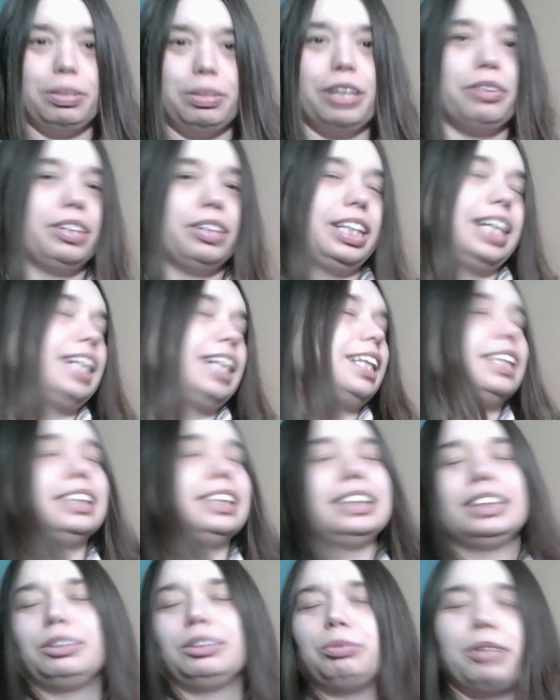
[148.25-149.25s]
They were like,
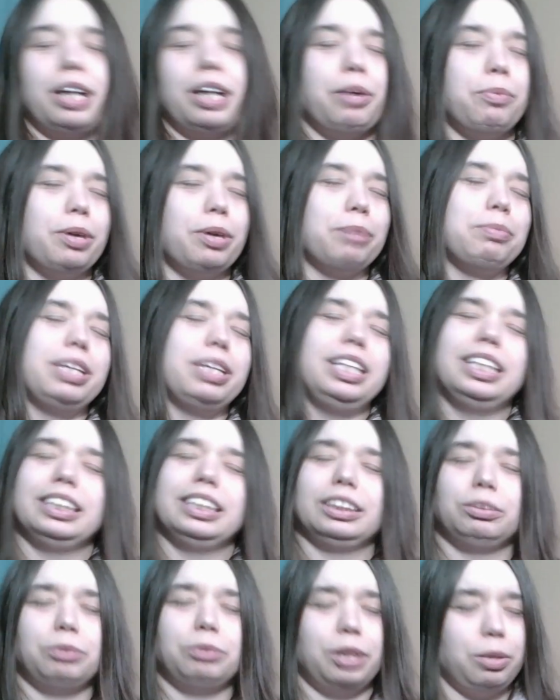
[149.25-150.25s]
this is what I want to be, this
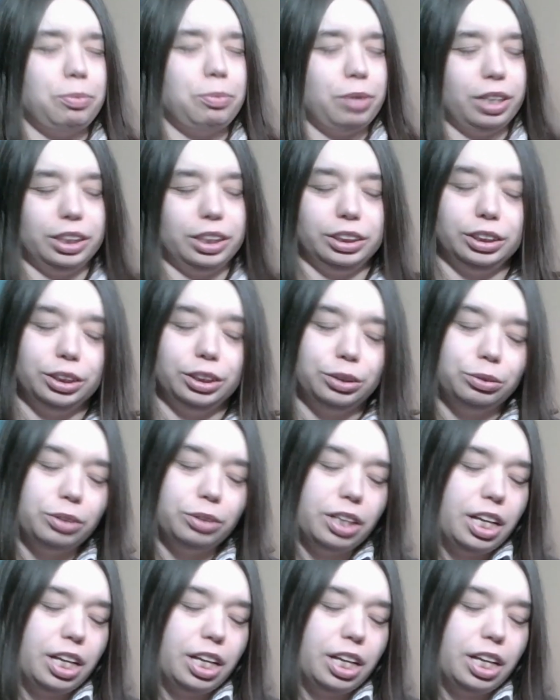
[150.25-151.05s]
is what I want to do,